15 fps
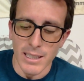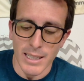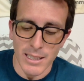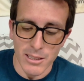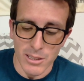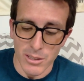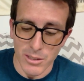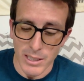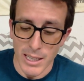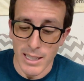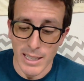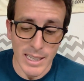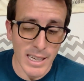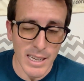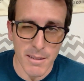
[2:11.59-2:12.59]
And so yet
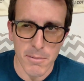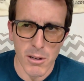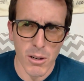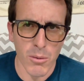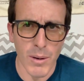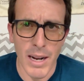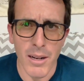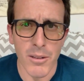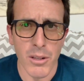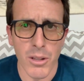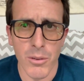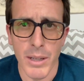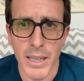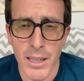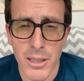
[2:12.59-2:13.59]
again, around
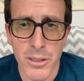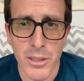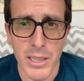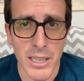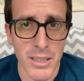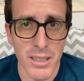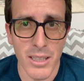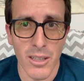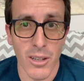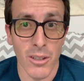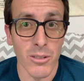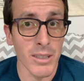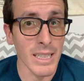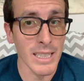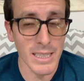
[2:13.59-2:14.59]
300, you can
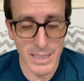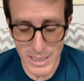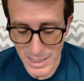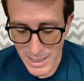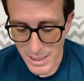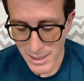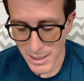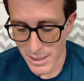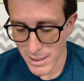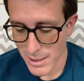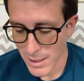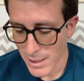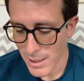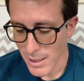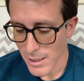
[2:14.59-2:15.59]
already see that
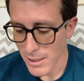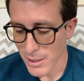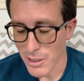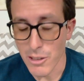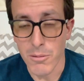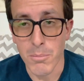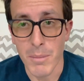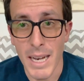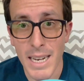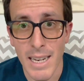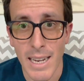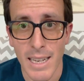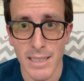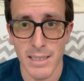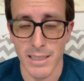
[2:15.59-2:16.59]
this new
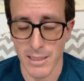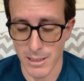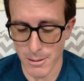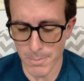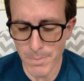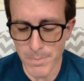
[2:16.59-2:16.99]
Meta Essence